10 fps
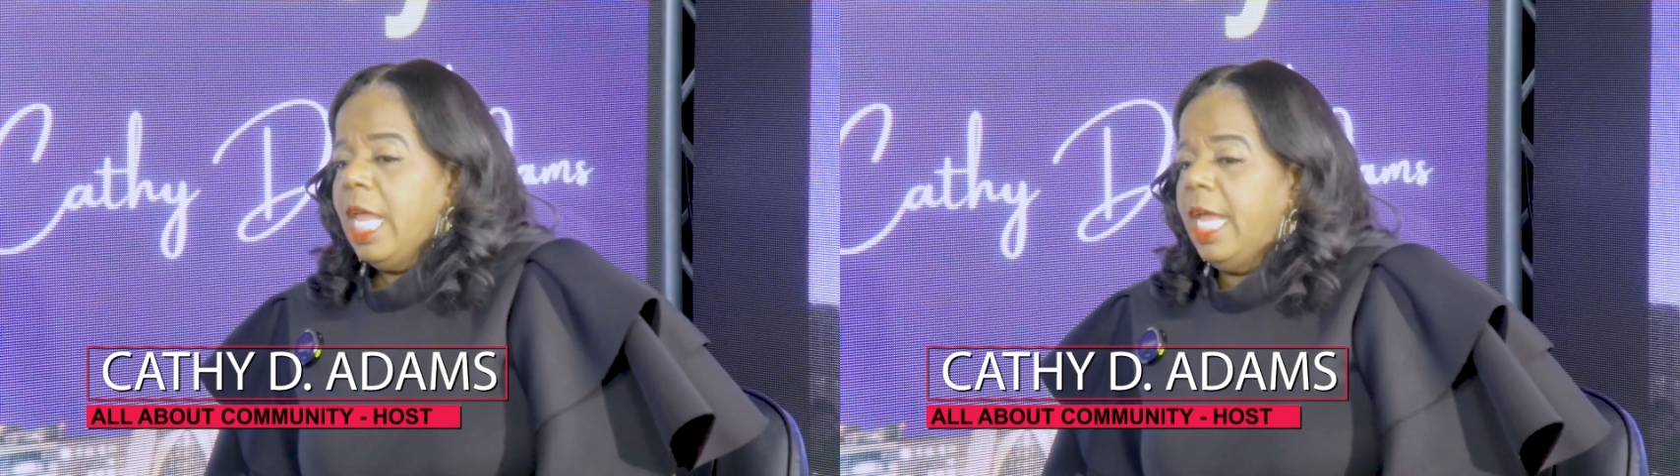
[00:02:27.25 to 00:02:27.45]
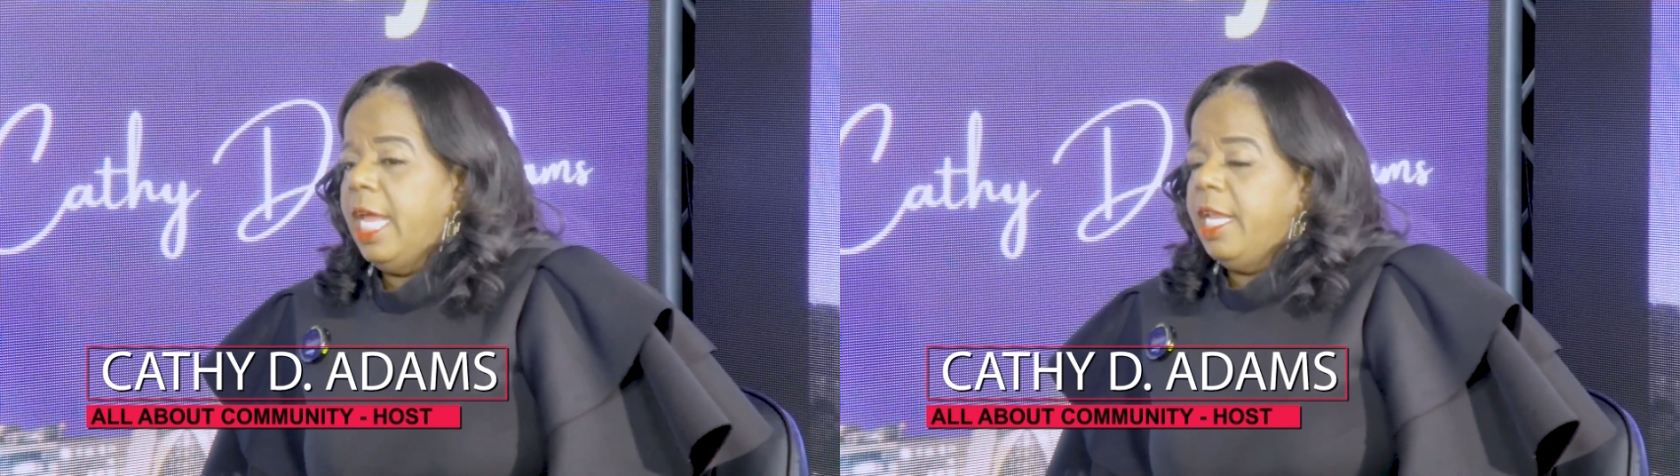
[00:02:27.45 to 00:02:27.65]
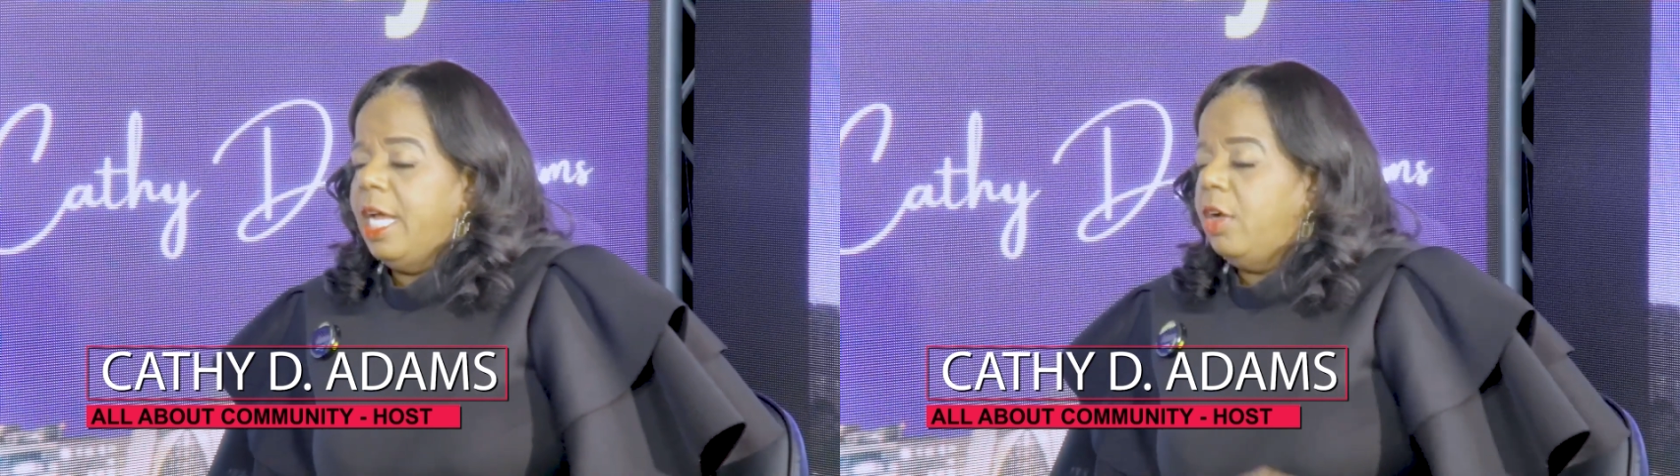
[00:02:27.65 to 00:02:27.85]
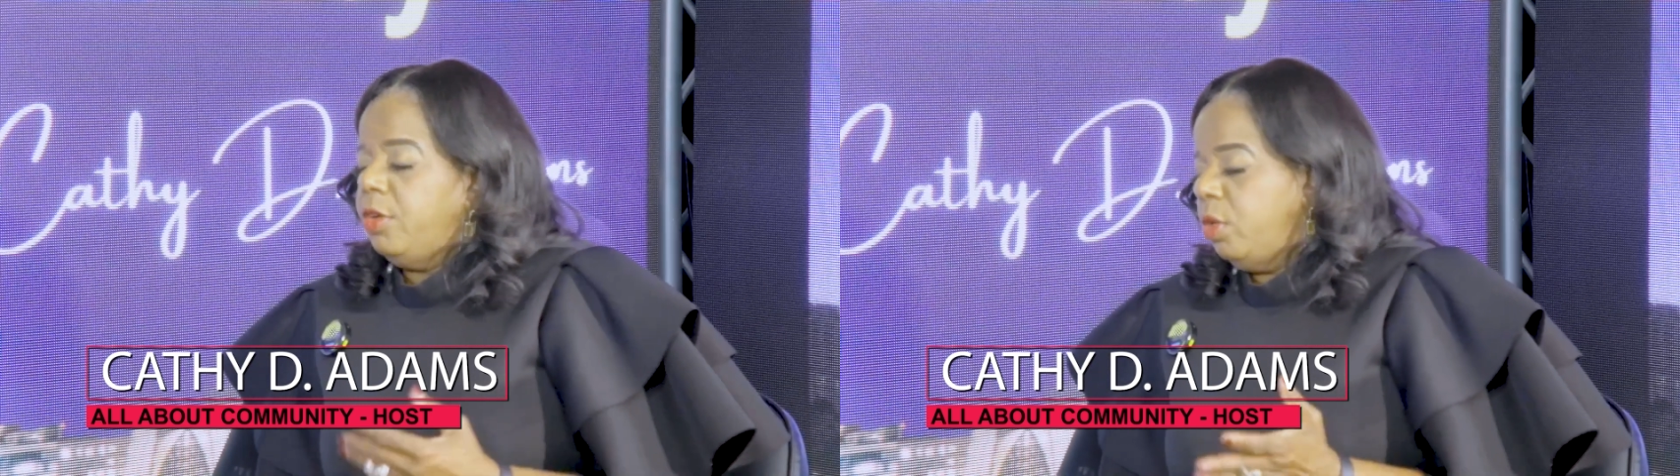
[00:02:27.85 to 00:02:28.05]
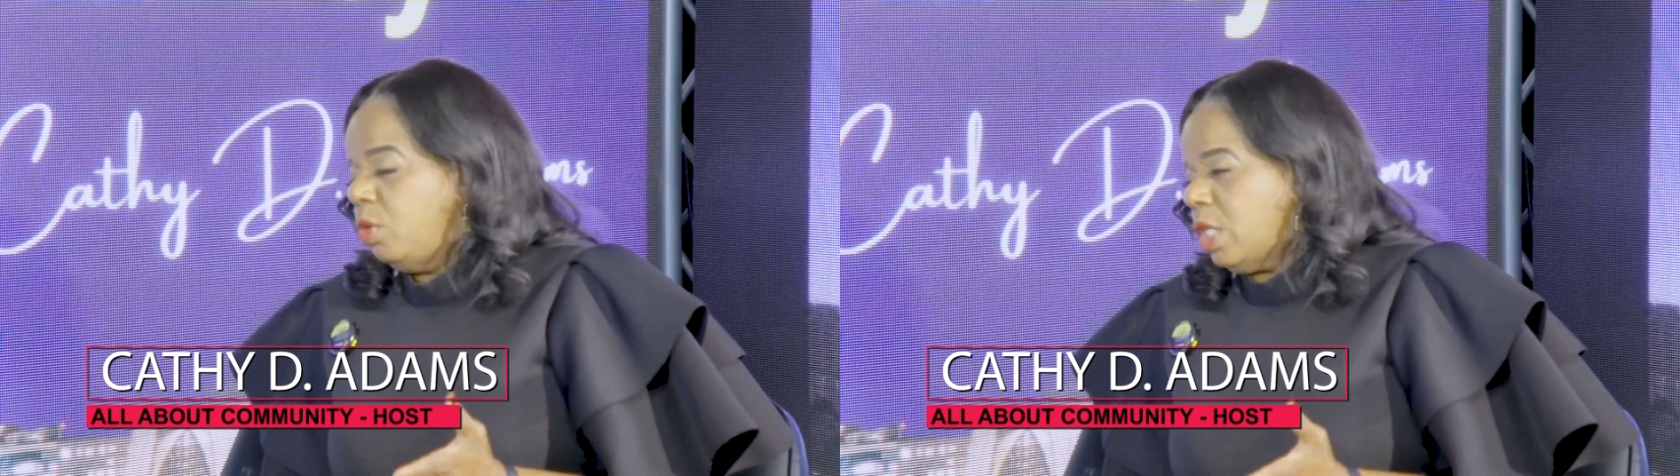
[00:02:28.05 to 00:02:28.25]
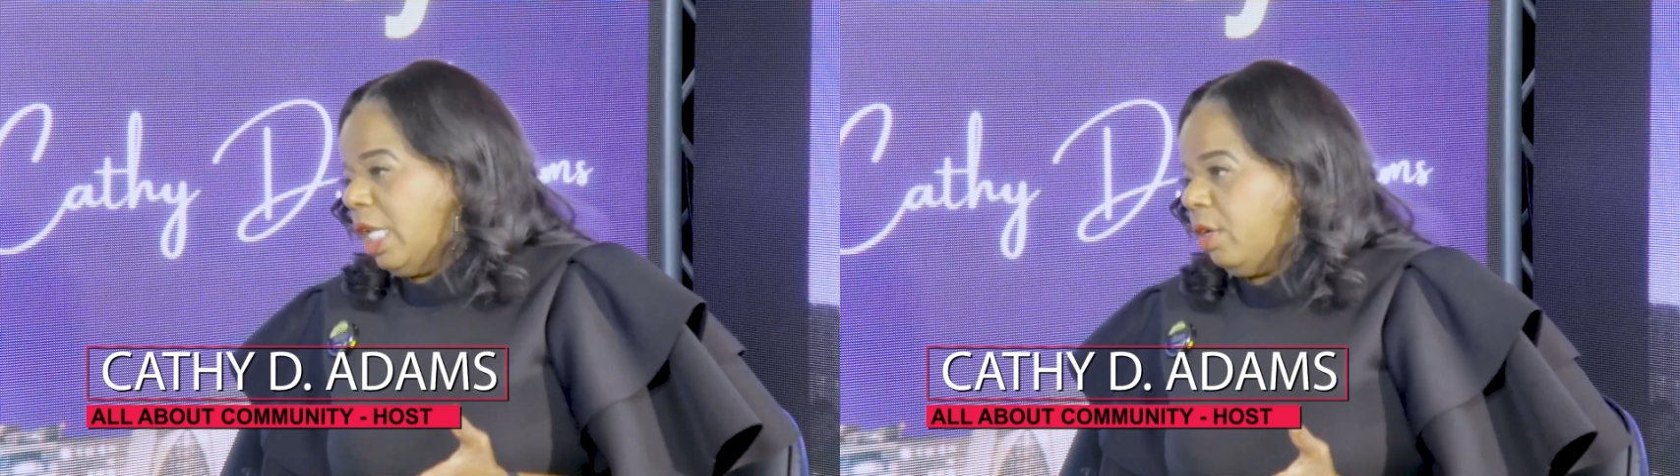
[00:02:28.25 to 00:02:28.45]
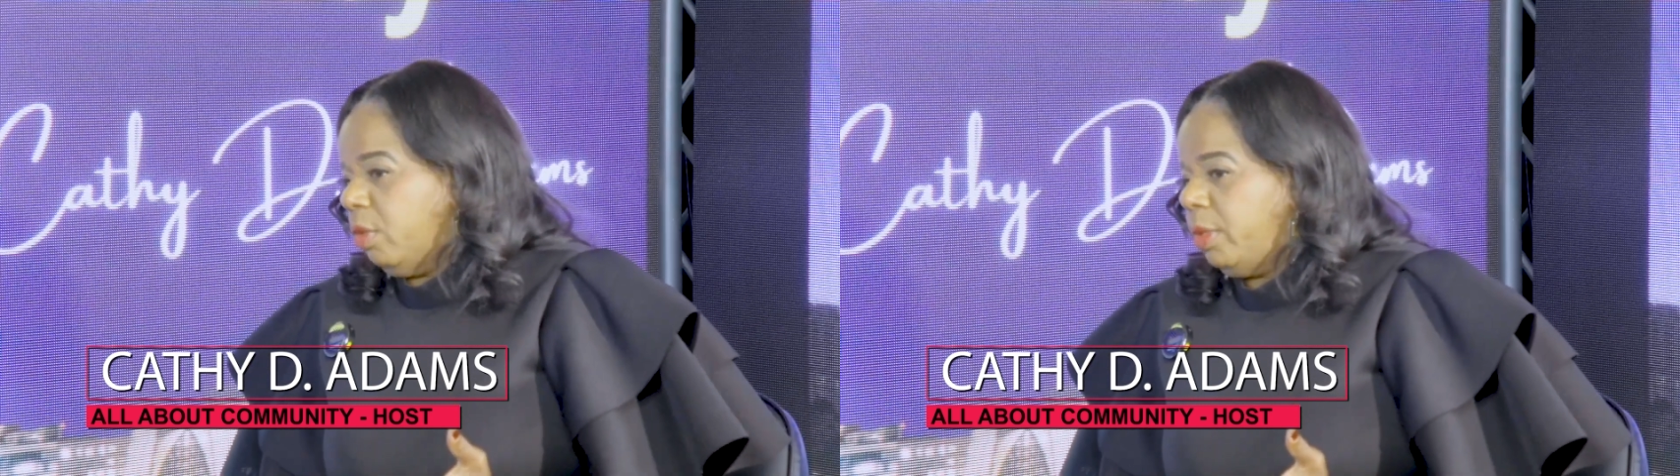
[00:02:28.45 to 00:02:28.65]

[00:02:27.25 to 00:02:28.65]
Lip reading: and our newsletter,